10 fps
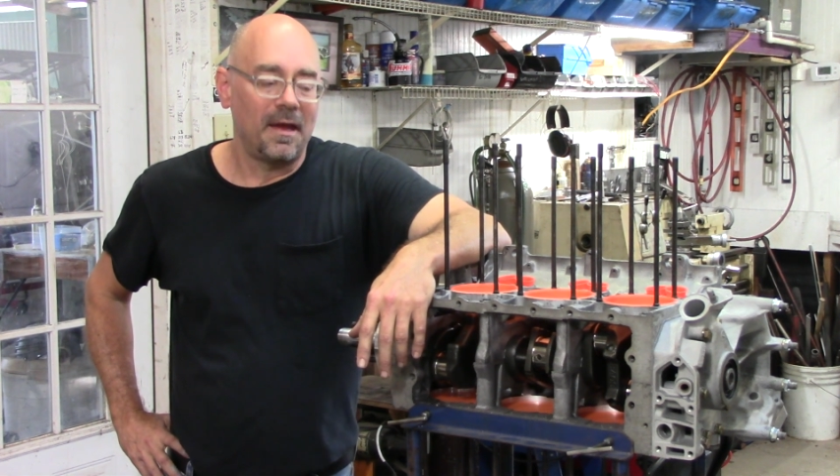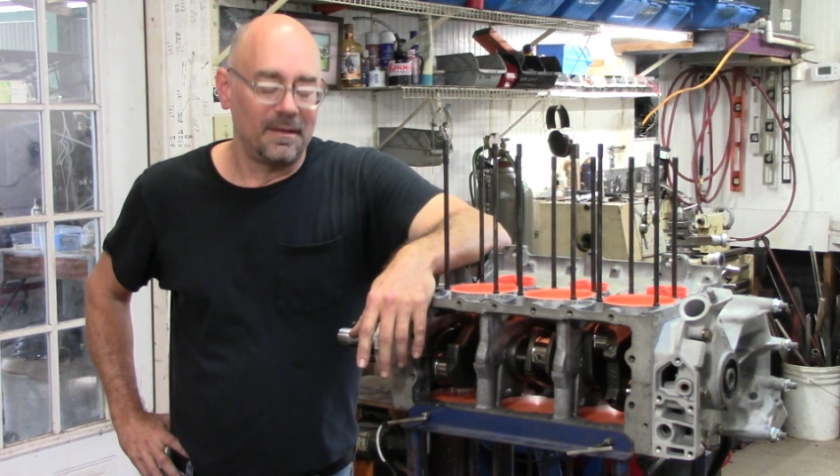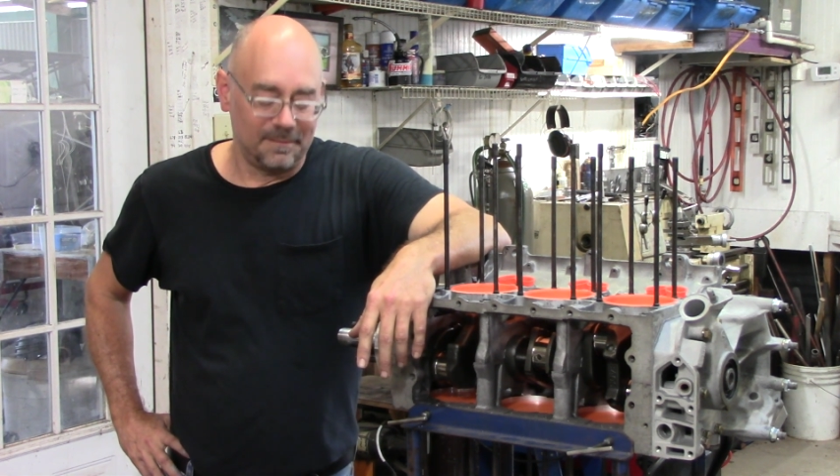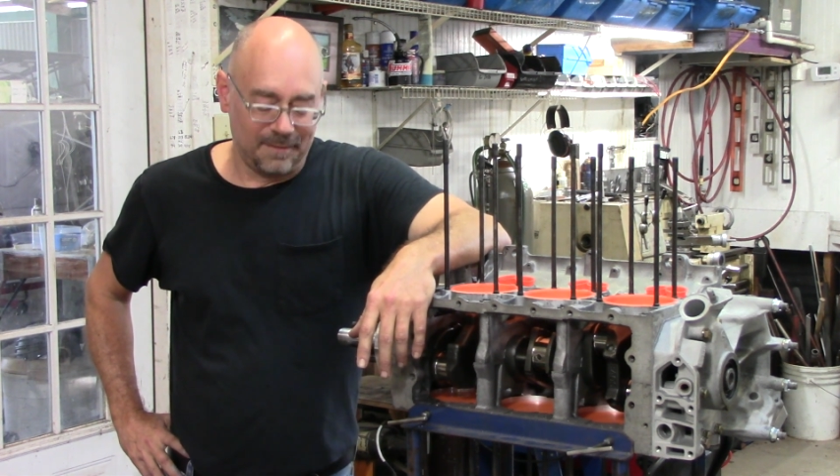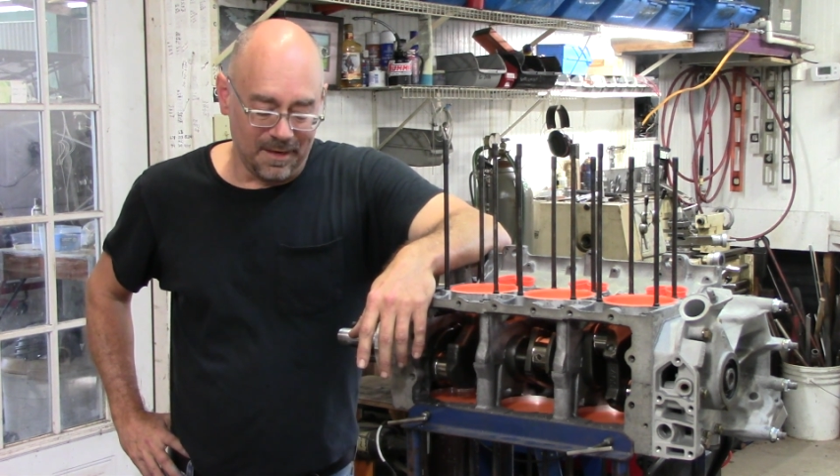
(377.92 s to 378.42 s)

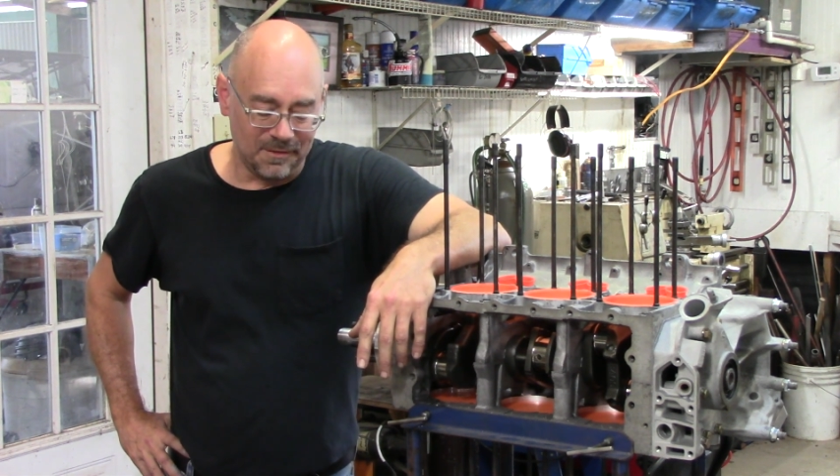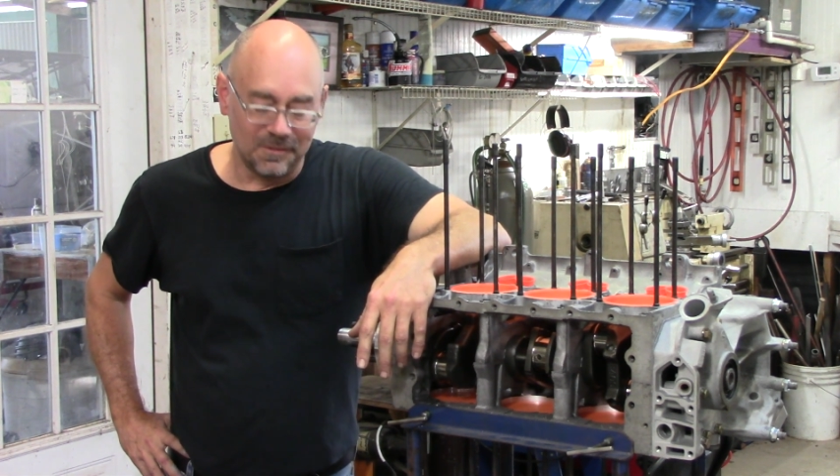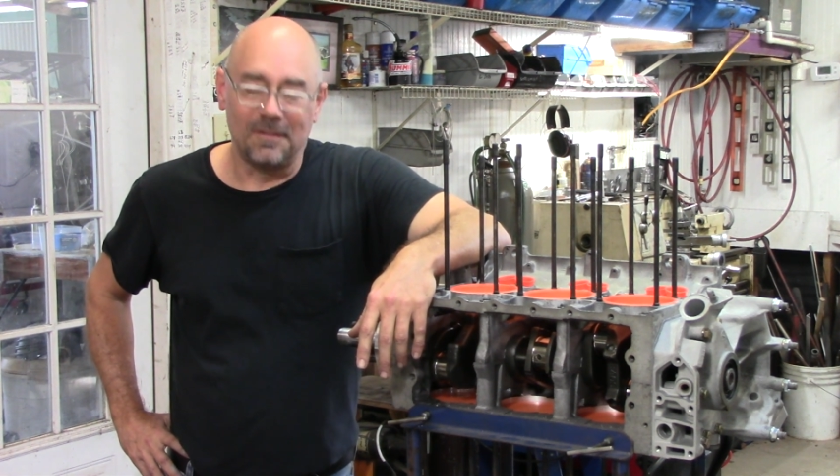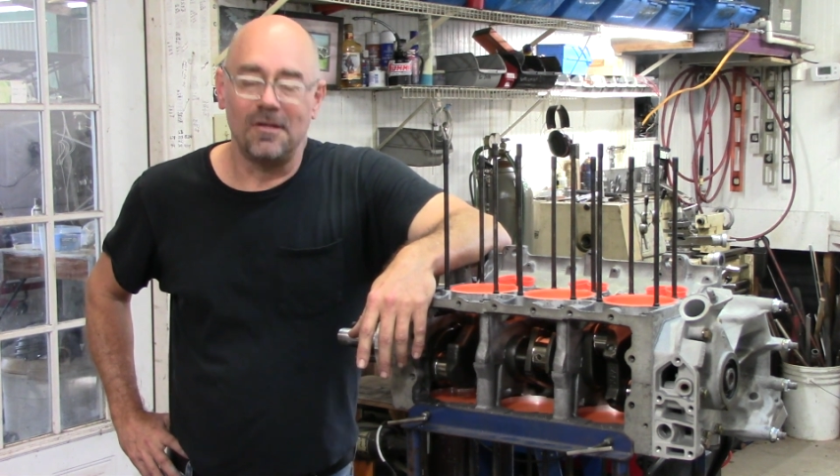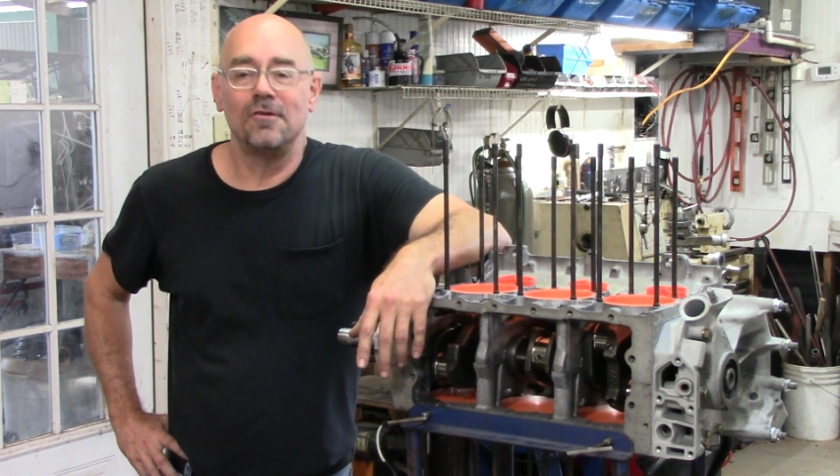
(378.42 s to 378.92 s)
Case
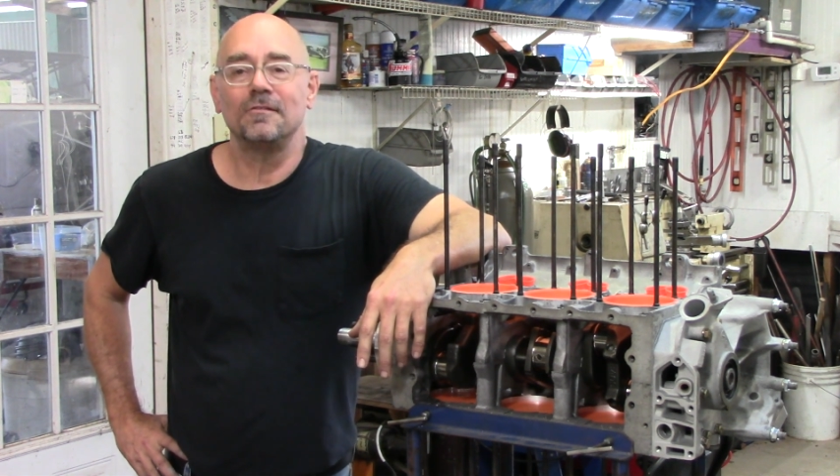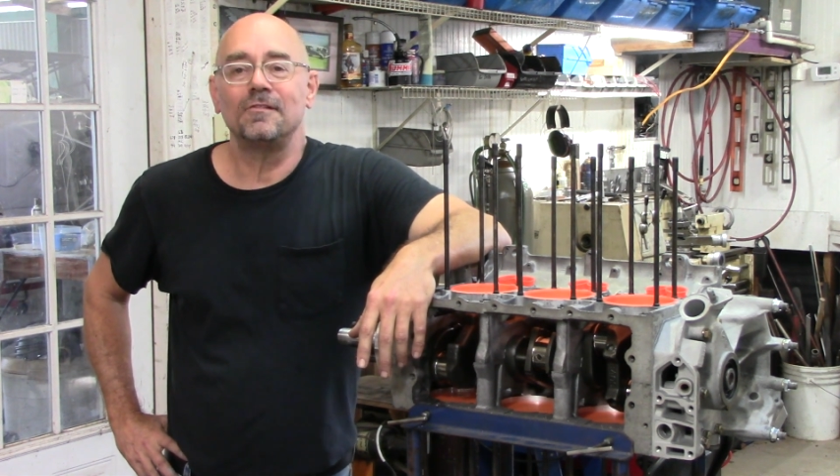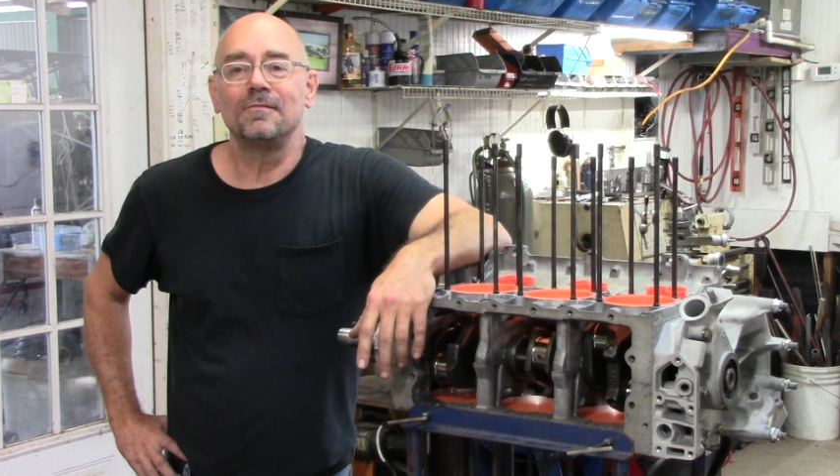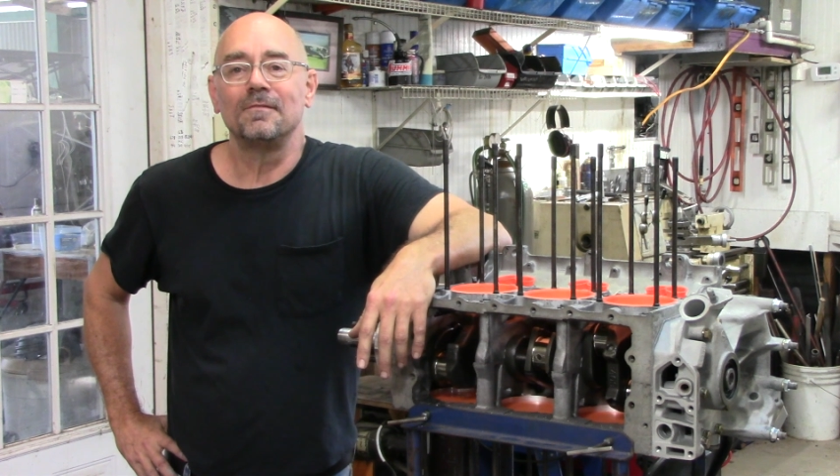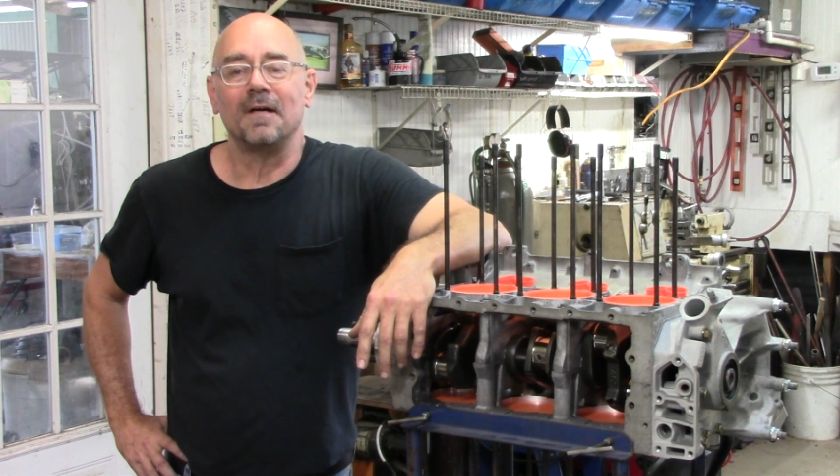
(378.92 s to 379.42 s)
is
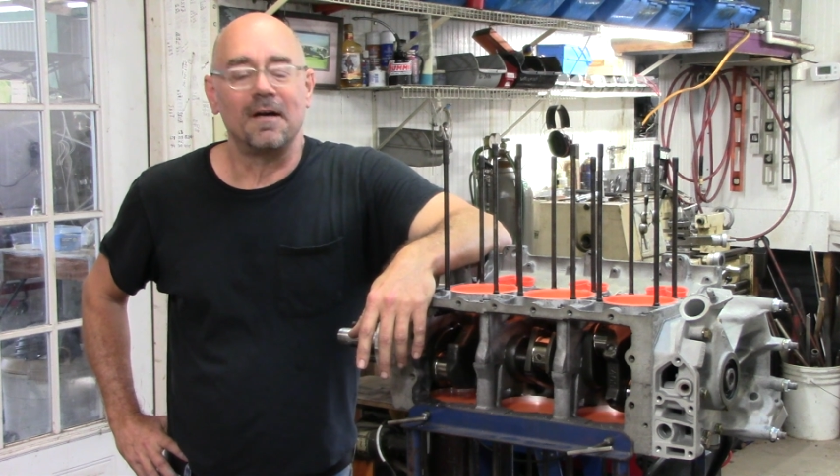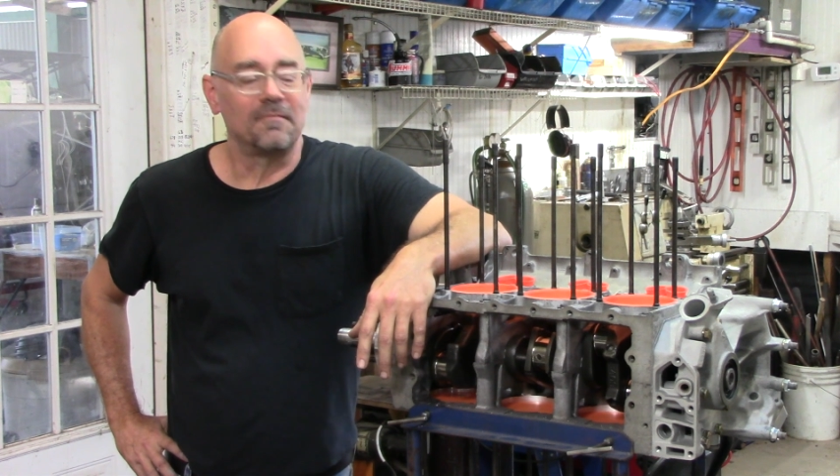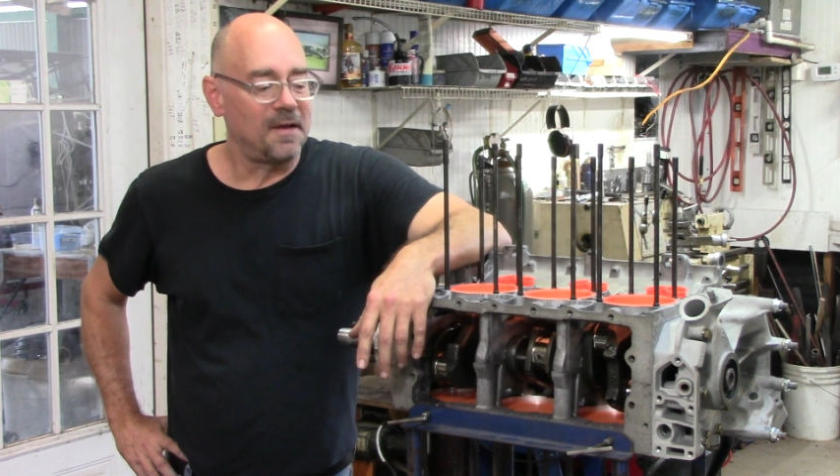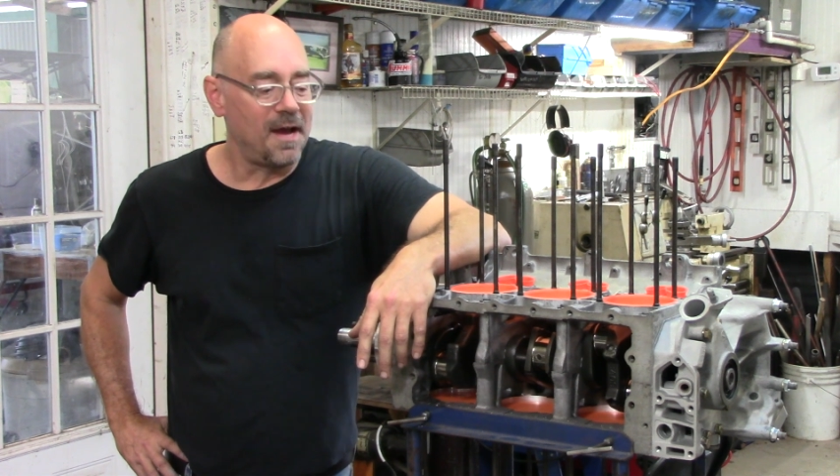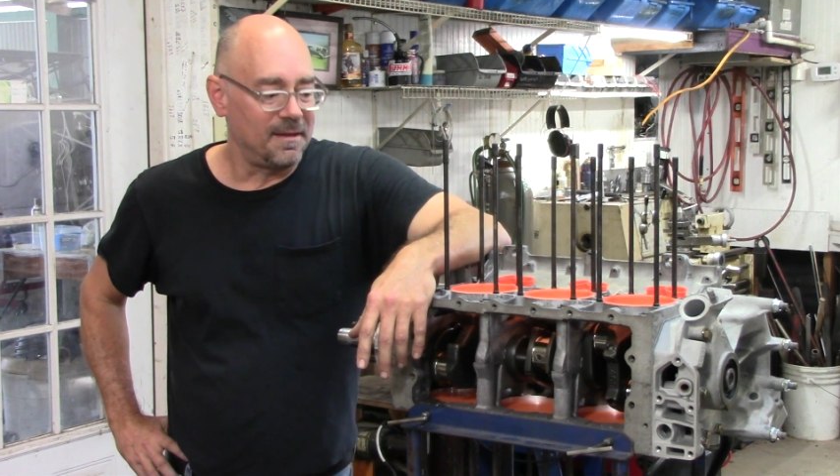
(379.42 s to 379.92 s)
closed.
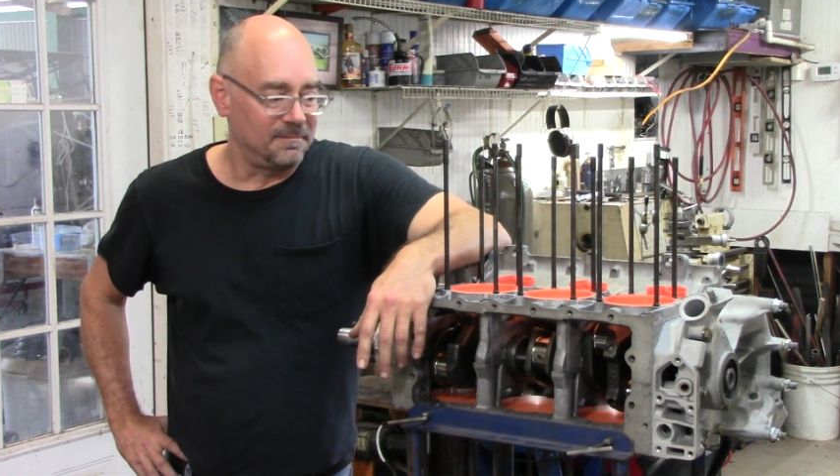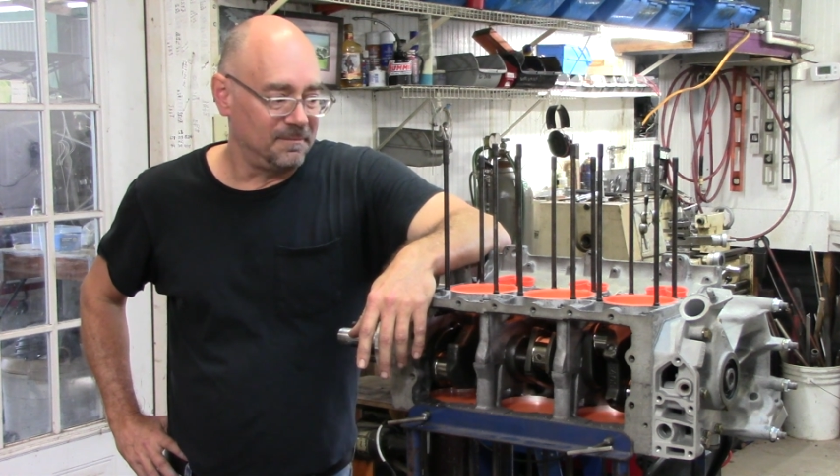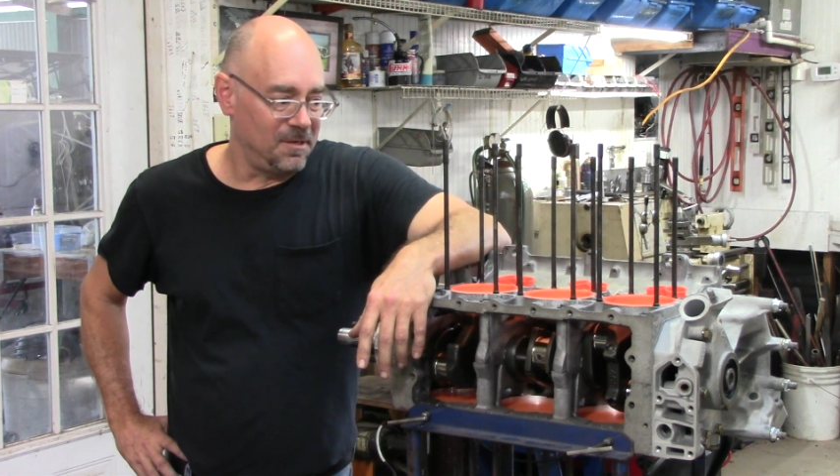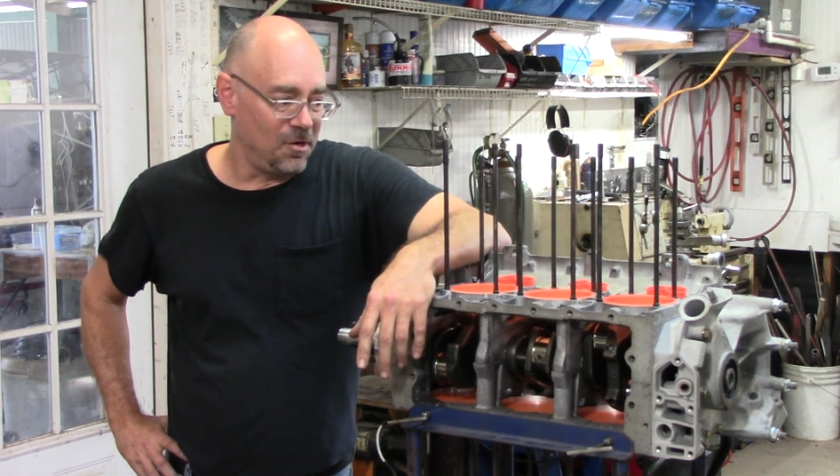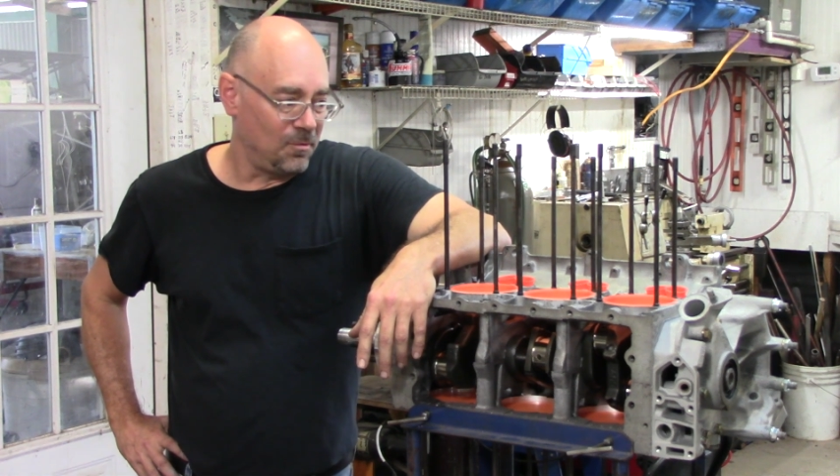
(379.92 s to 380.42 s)
I've got, you know,